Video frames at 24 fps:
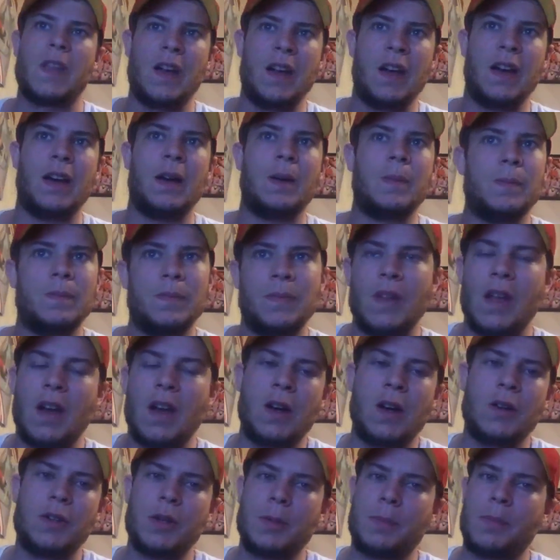
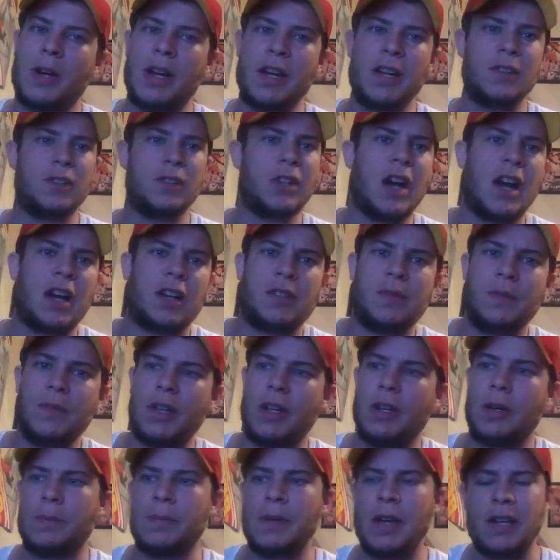They're playing
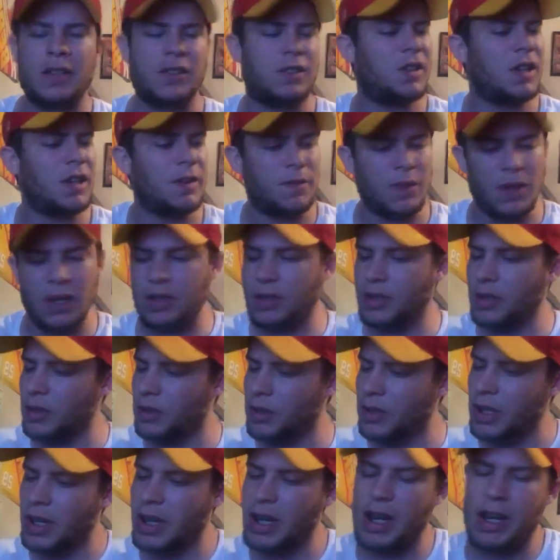Jacksonville, best defense in
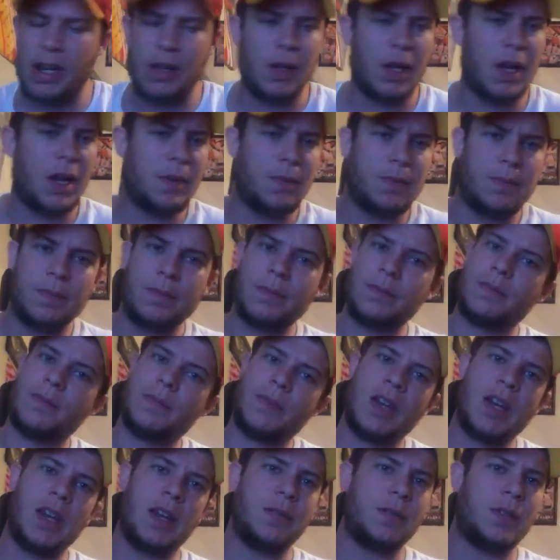the league.
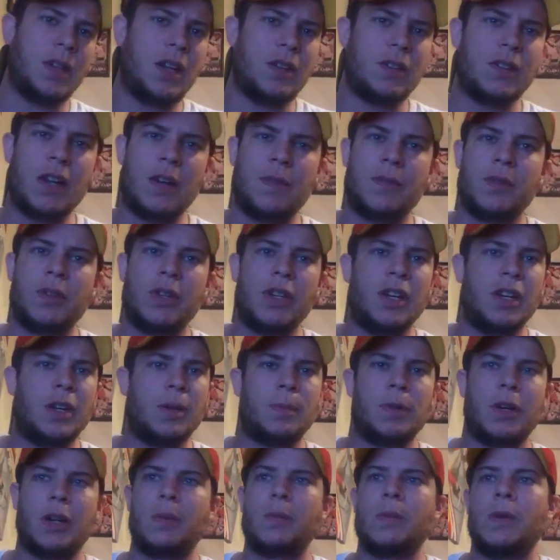They'll definitely hit
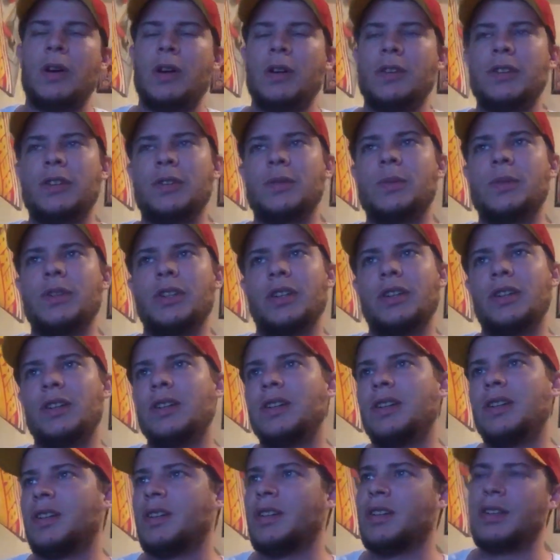a brick wall this week.
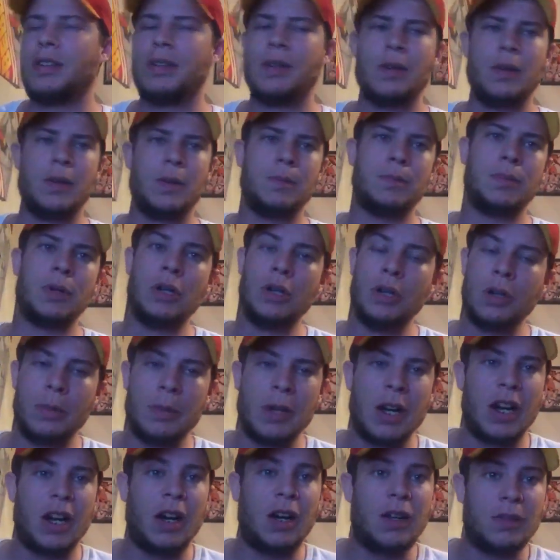Blew
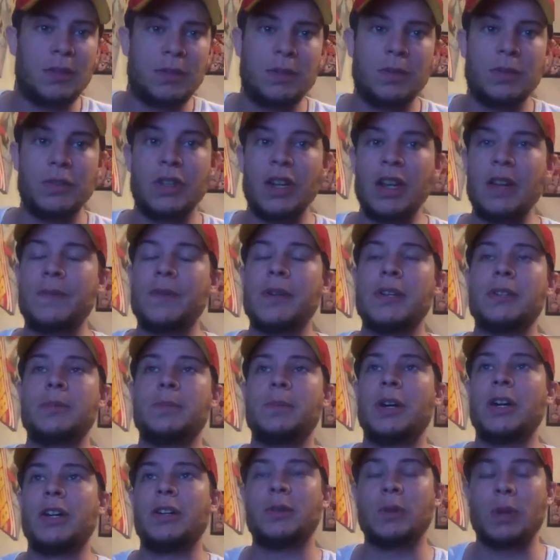them out. Defense
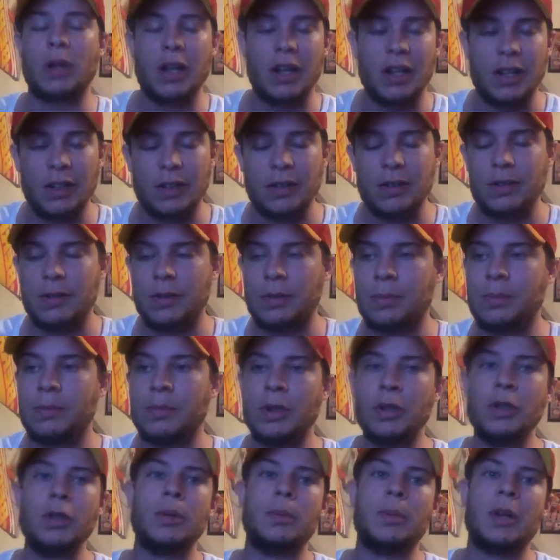played great.
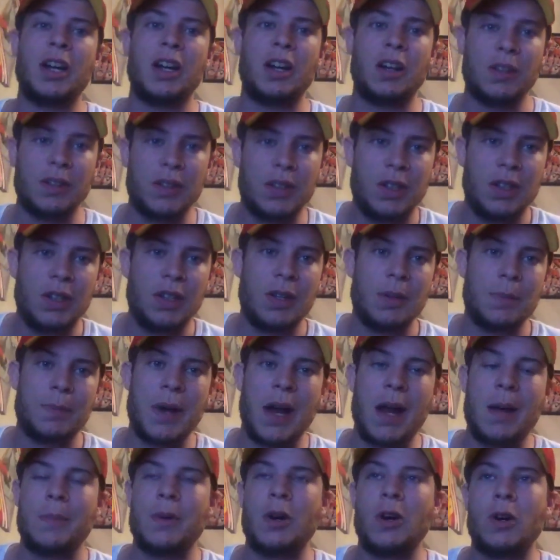Blew them out.
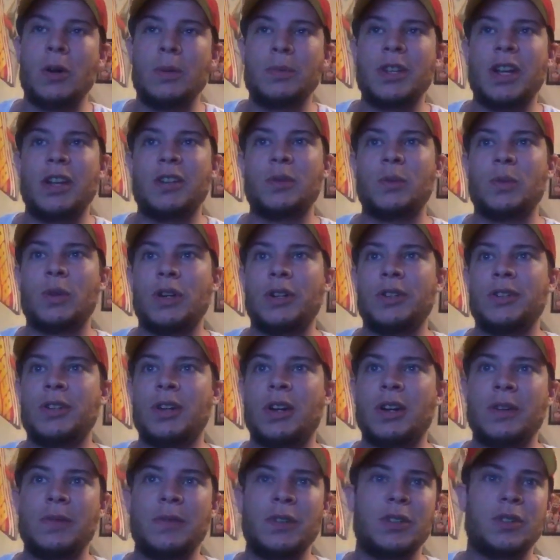Pat Mahomes had the worst
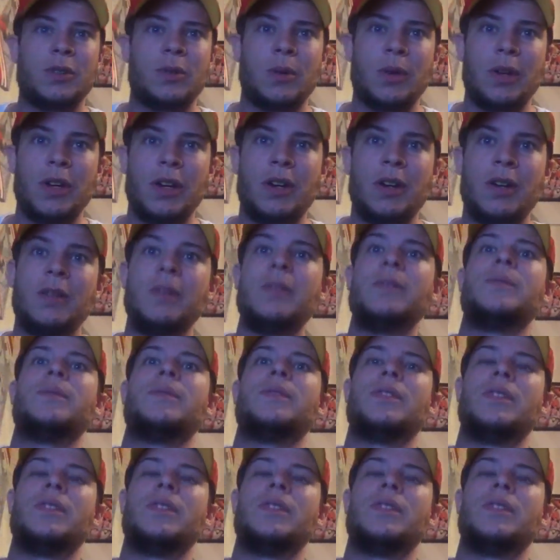start of his career,